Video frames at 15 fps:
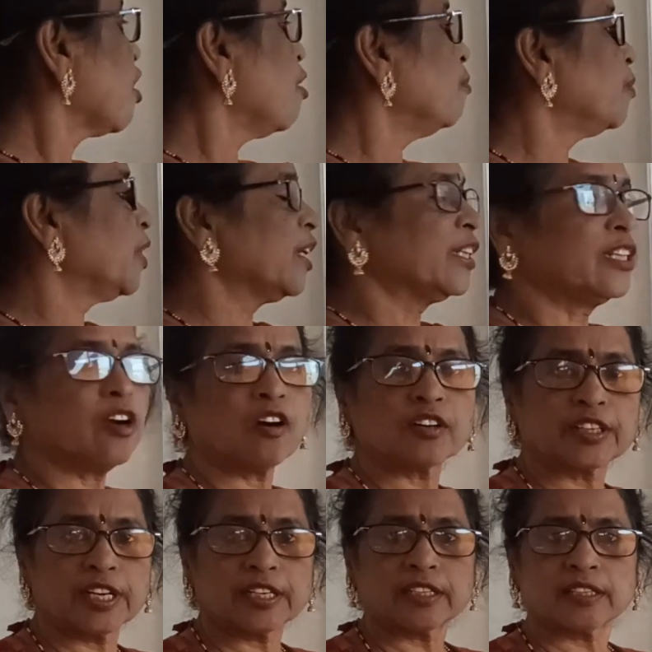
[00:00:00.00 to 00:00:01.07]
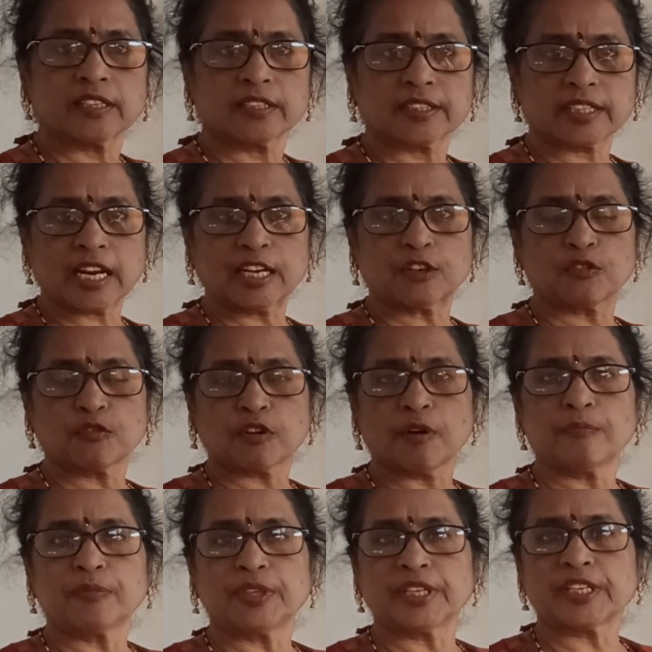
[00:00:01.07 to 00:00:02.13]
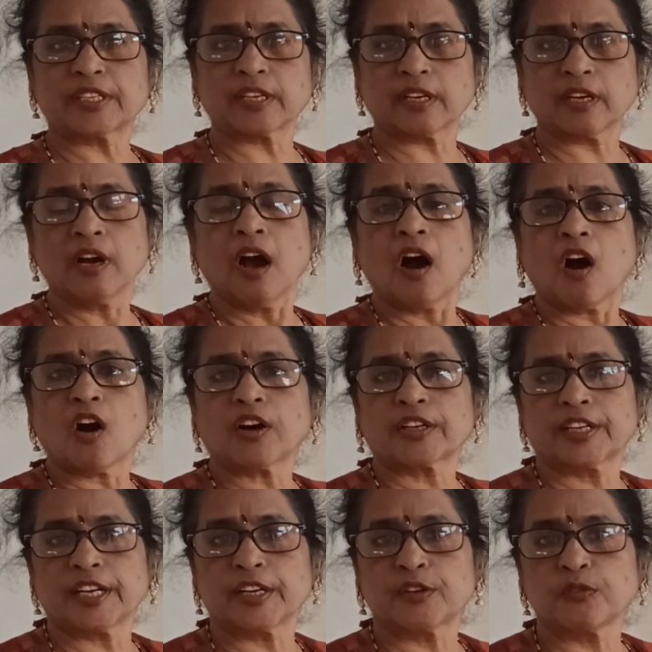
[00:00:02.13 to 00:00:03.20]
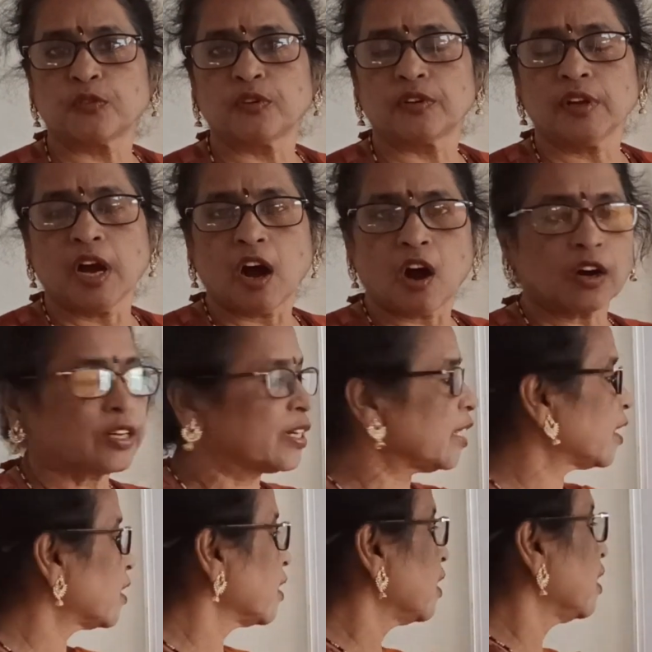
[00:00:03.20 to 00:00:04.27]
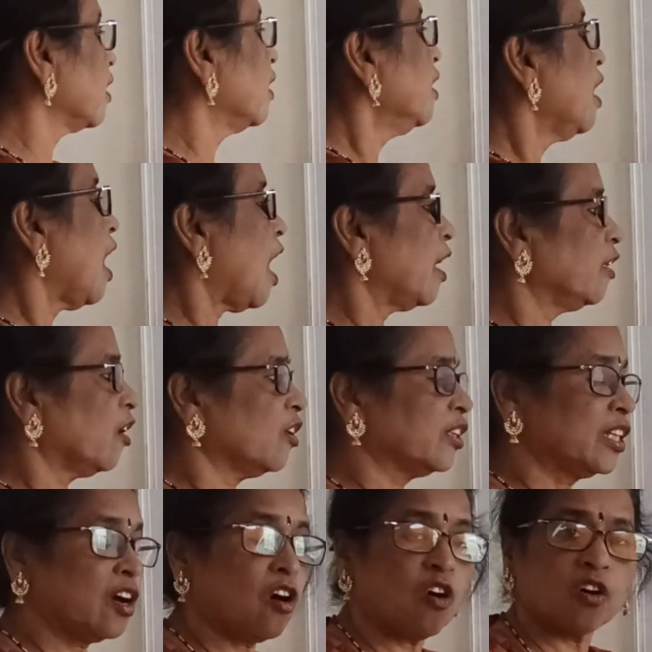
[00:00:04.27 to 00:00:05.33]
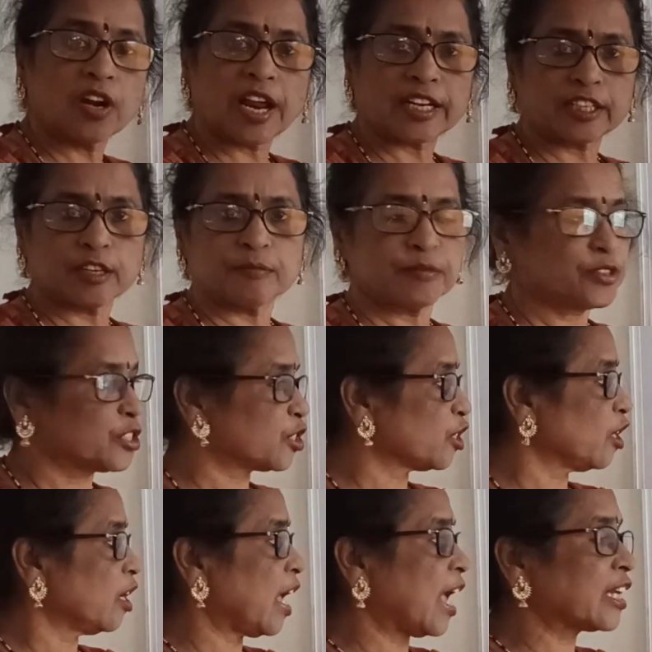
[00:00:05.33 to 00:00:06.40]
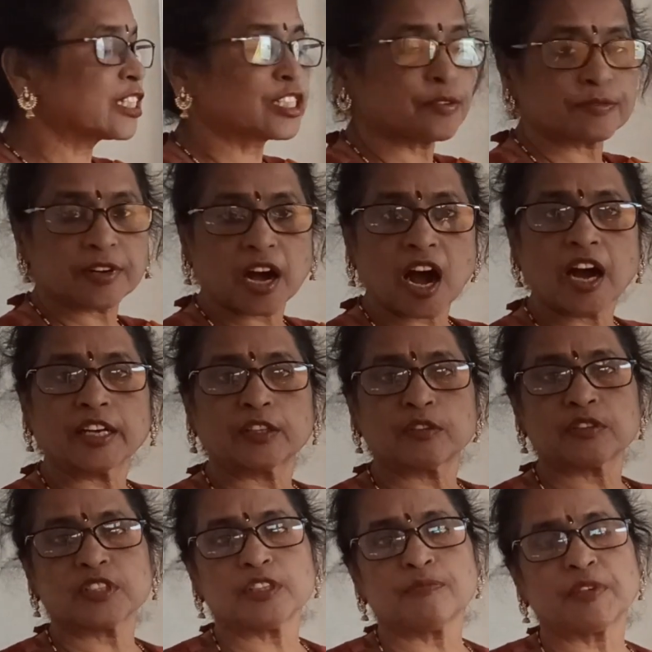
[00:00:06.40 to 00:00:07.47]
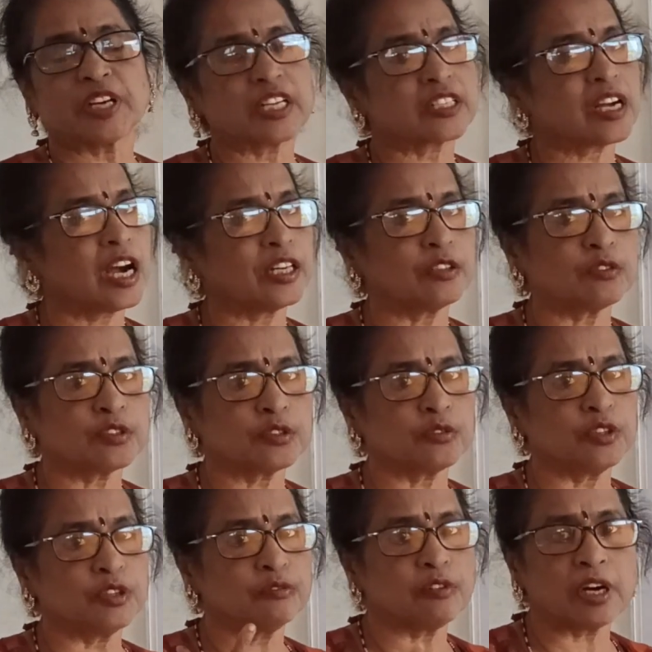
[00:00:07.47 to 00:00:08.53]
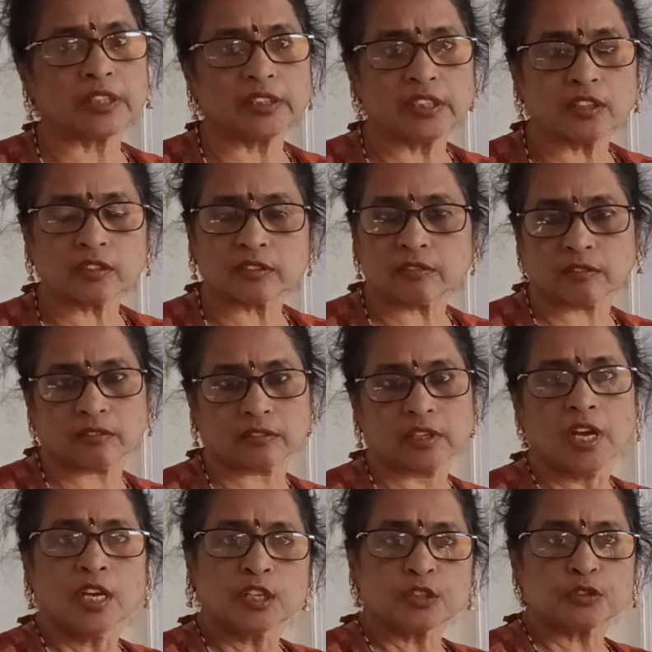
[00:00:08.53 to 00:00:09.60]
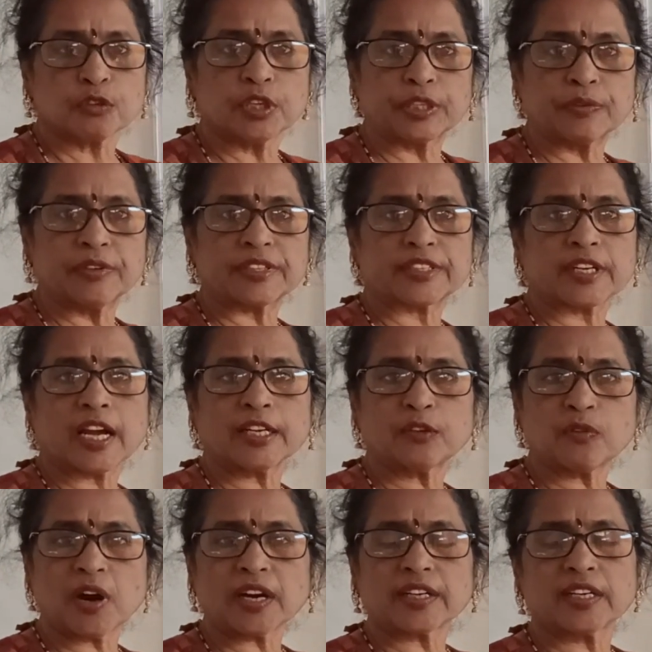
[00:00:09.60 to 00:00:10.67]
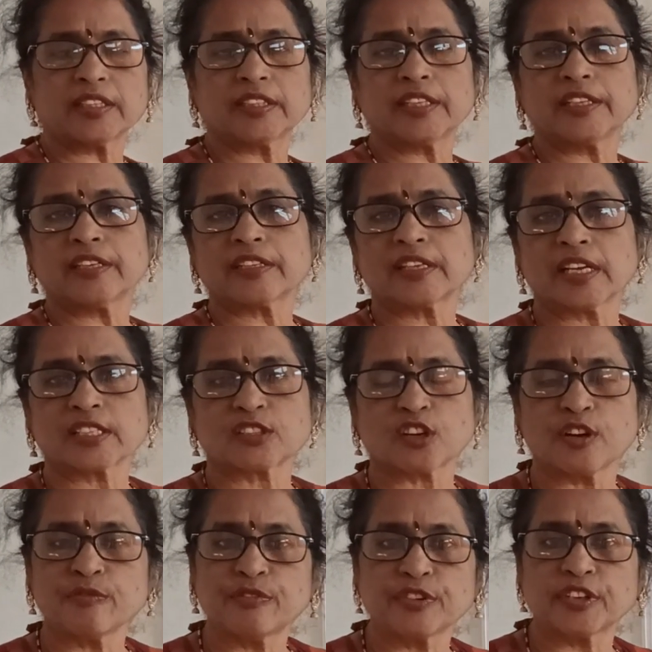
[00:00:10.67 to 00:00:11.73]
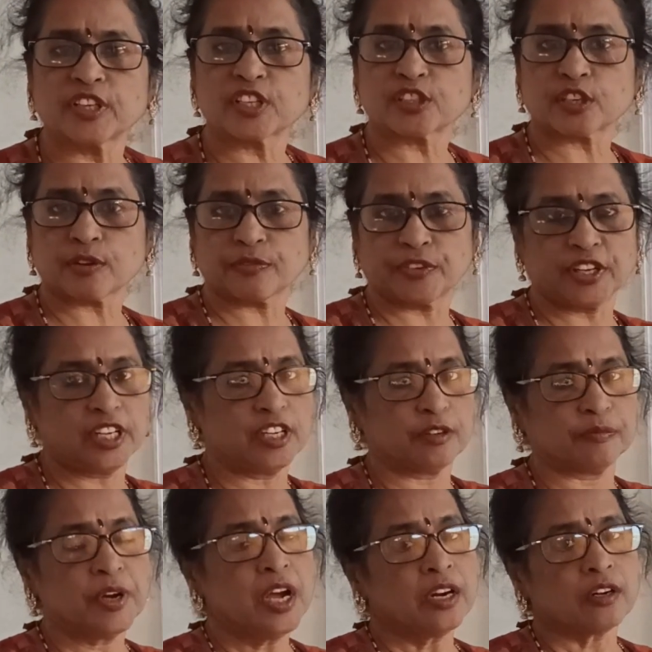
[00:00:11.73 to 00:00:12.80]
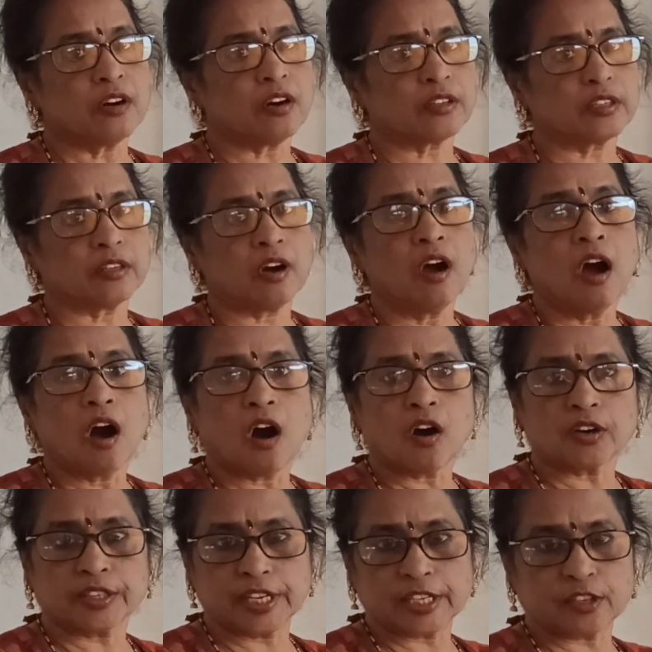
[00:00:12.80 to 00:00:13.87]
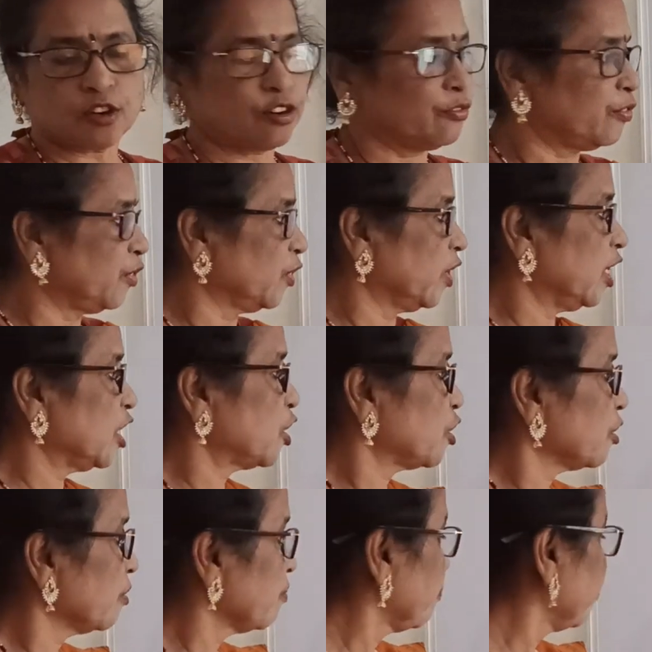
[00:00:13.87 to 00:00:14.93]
Complete the octet. Try to complete octet rule. Octet on the all atoms except hydrogen, because hydrogen only 1 electron. So it will try to attain the inert gas configuration of helium, not octet configuration.